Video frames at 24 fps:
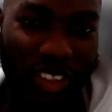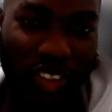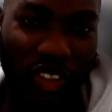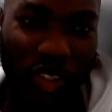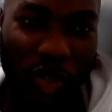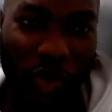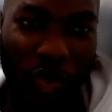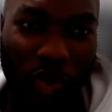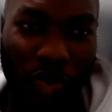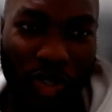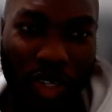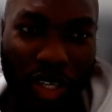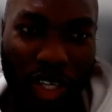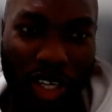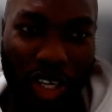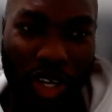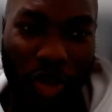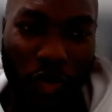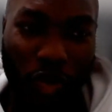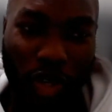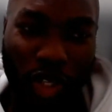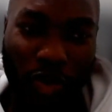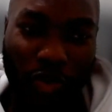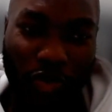So
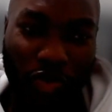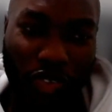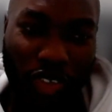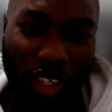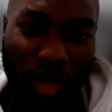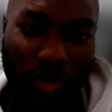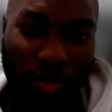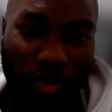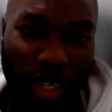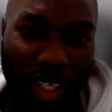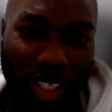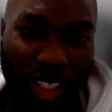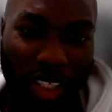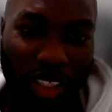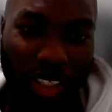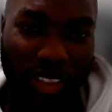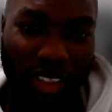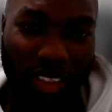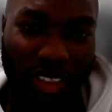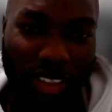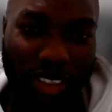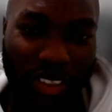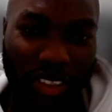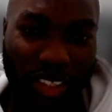when you prune
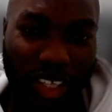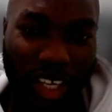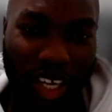embeddings,